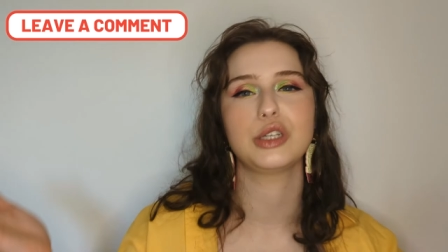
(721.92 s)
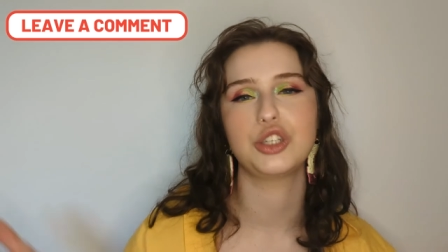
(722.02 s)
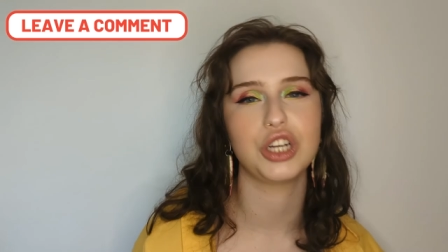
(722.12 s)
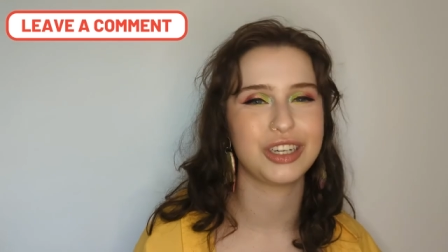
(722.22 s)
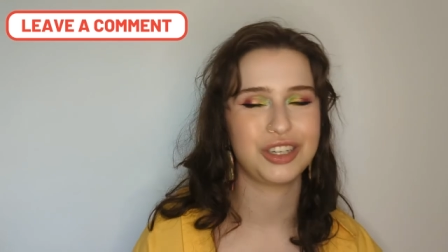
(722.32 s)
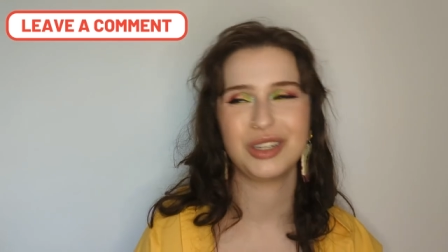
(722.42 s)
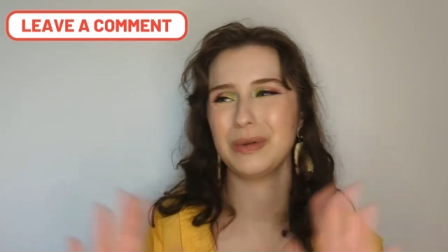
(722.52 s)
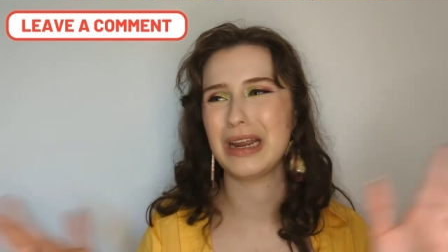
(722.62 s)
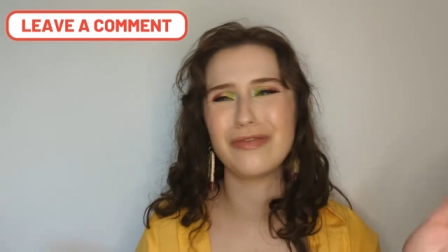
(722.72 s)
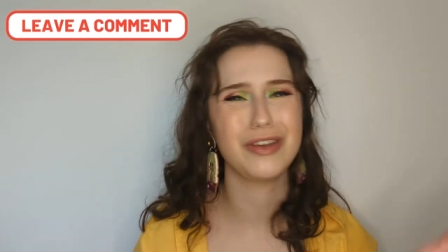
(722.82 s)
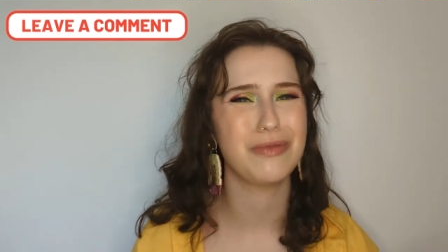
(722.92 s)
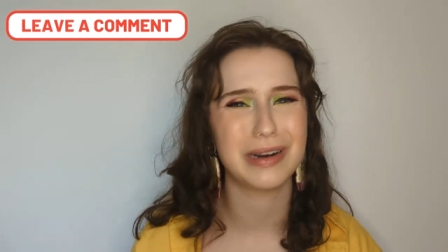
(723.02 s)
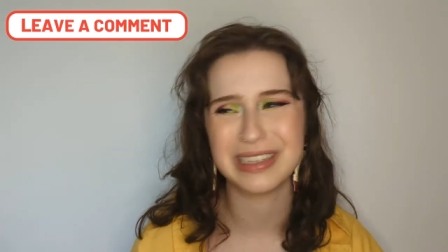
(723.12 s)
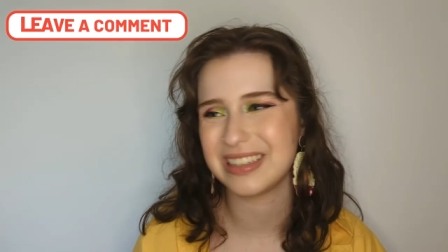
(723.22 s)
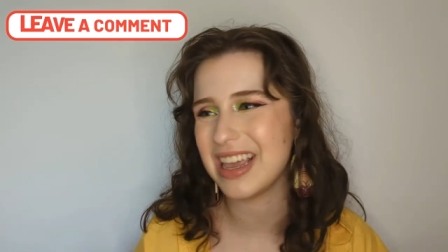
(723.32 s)
suggestions, whatever you
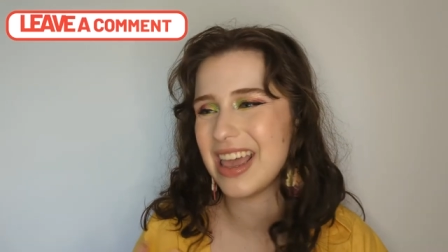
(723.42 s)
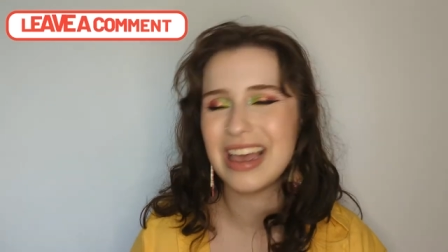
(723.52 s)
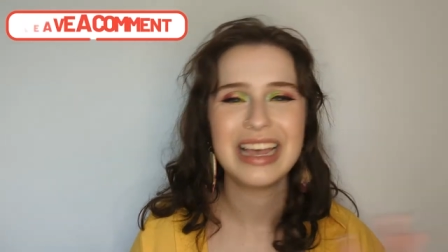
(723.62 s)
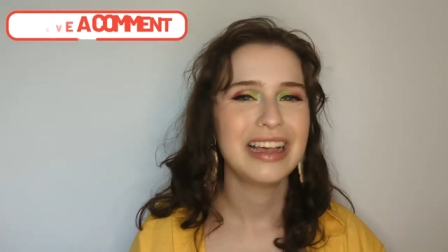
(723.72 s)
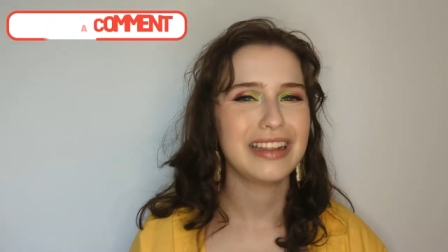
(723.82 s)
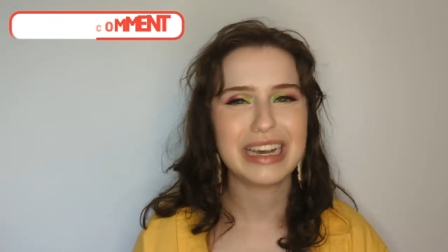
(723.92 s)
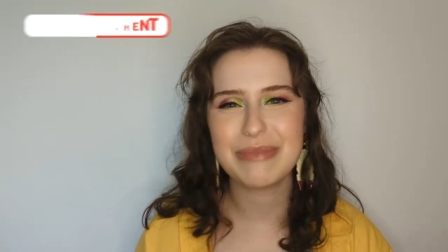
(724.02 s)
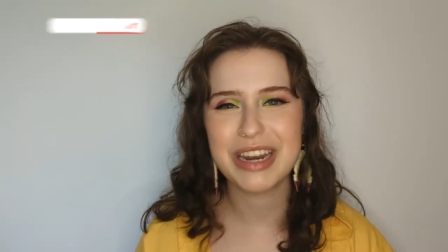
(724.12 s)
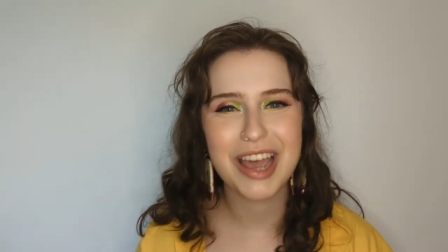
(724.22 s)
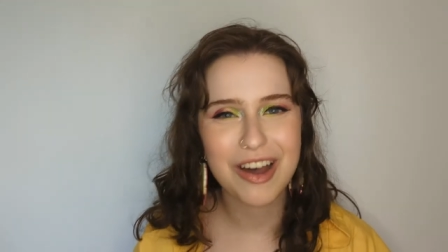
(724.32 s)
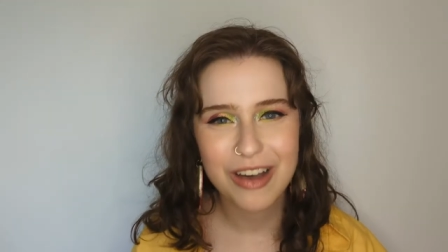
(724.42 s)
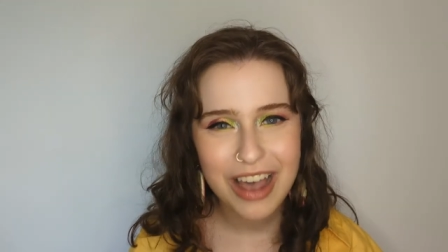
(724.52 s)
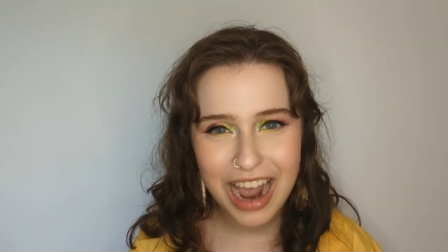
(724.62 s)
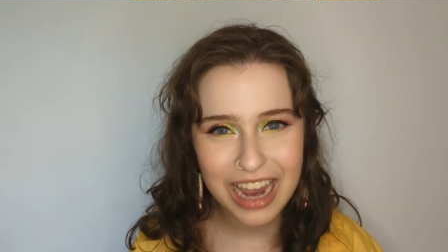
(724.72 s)
want to see, let me know.